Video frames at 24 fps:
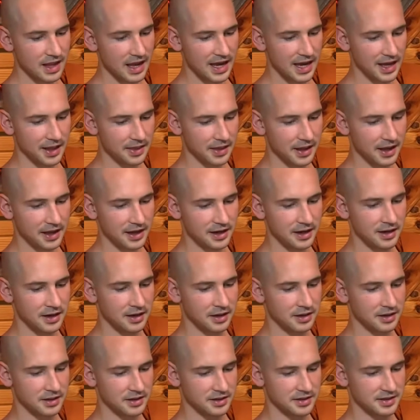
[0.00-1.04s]
And
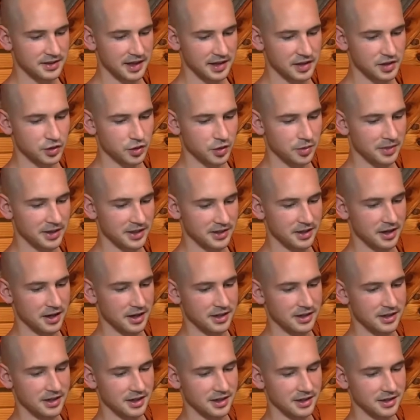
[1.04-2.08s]
then sensual
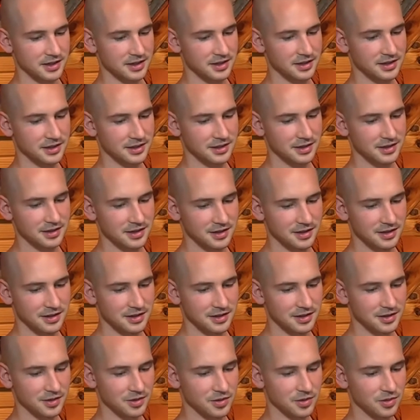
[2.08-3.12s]
misconduct.
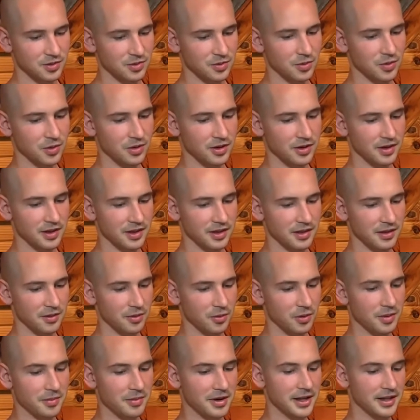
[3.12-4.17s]

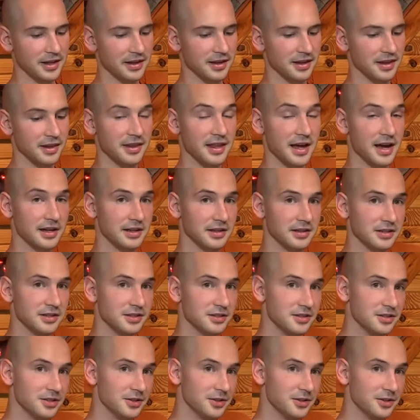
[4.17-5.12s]
What might that lead